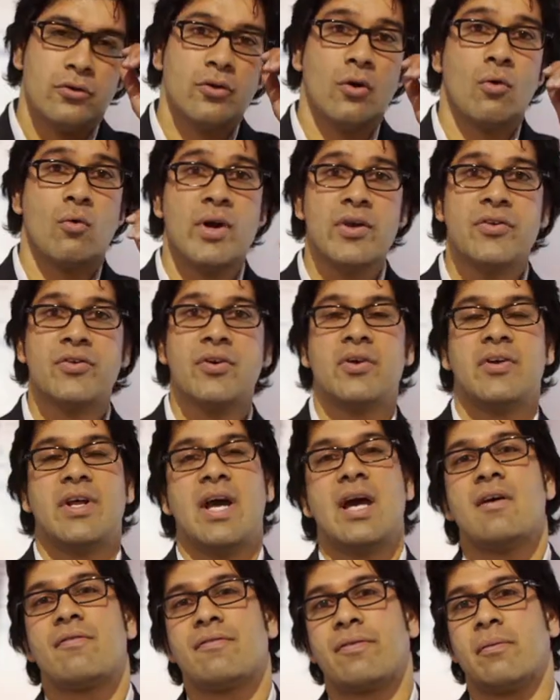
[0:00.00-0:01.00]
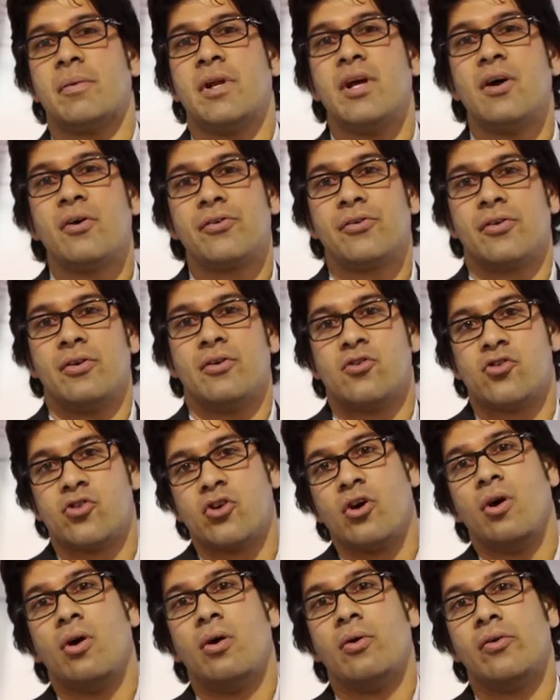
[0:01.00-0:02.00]
So recent data from Nielsen
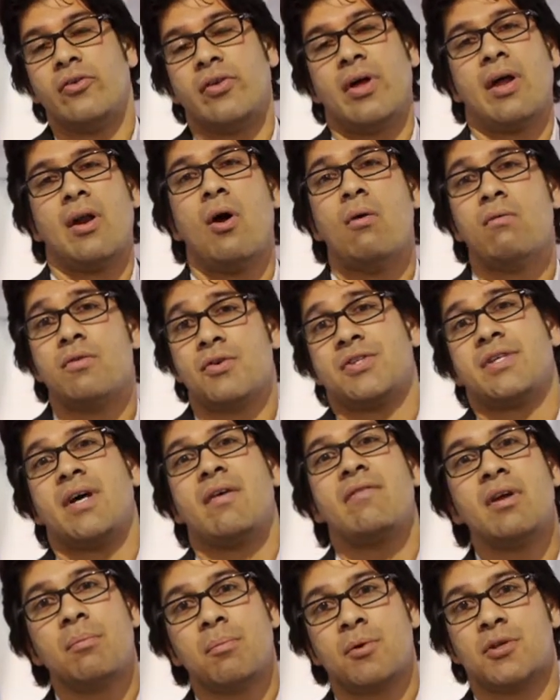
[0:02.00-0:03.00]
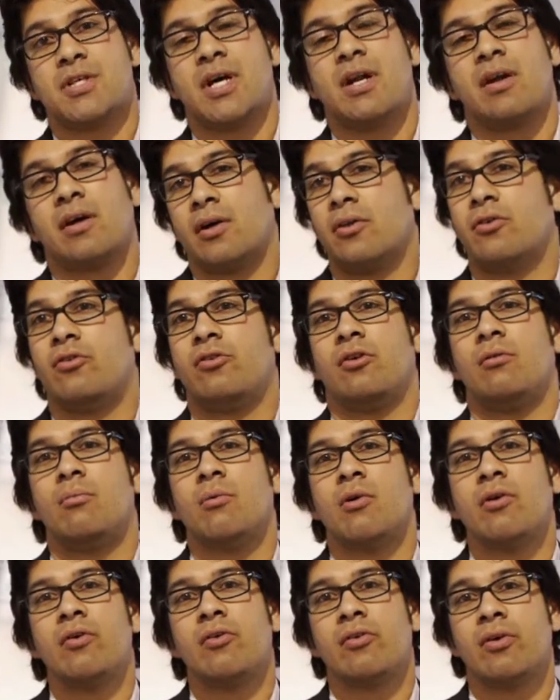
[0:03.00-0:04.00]
shows that over 70% of
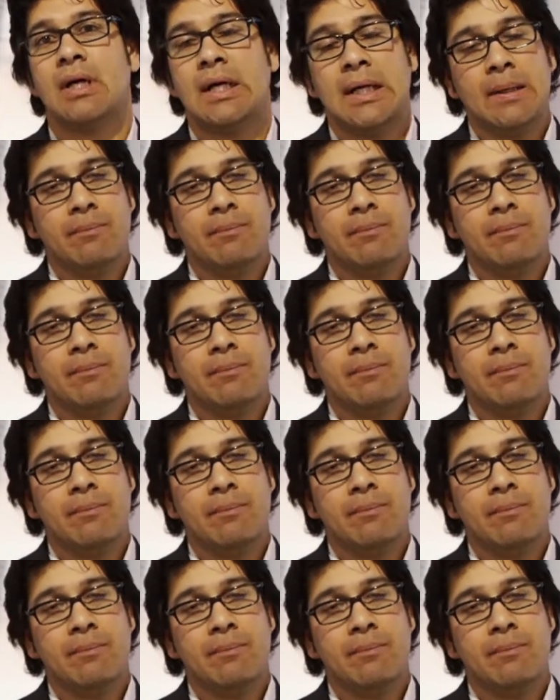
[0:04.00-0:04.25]
consumers